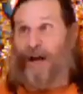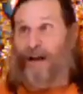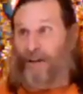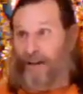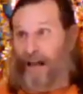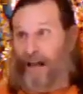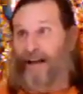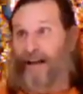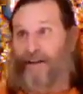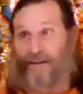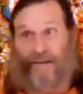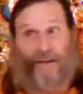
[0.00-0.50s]

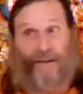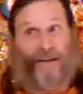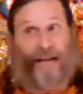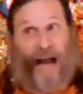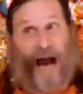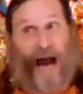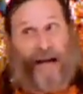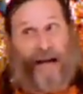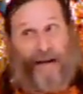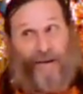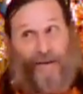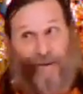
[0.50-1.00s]
like the
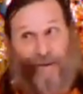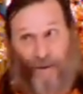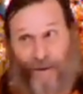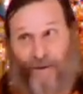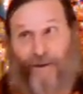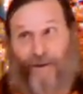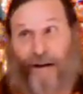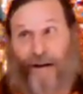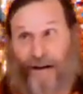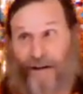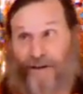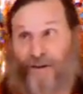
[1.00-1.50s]
nine
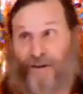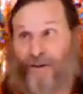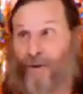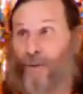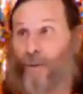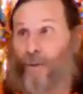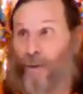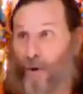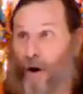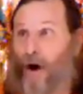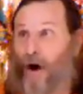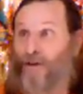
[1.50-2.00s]
Durgas, who
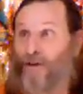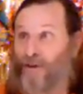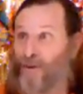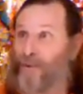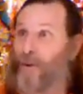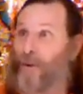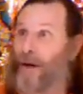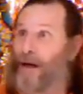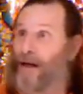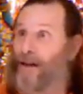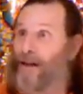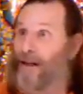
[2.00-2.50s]
were
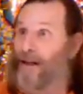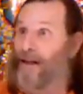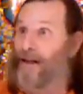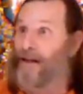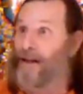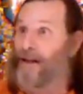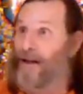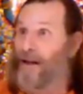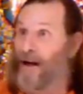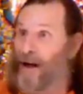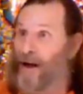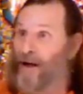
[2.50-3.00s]
also
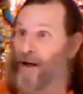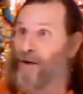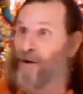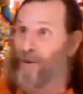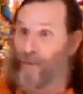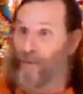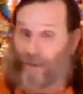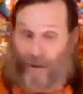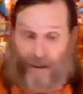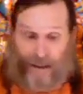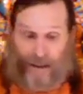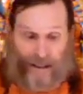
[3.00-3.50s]

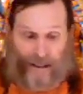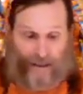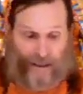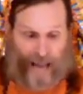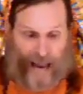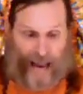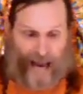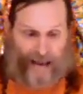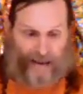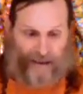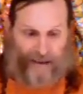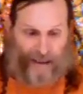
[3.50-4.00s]
included in
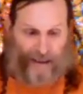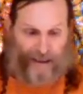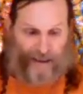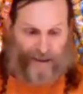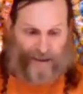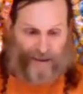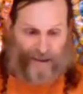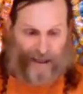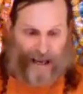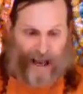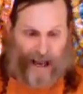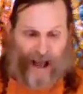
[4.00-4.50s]
that
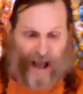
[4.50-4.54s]
list.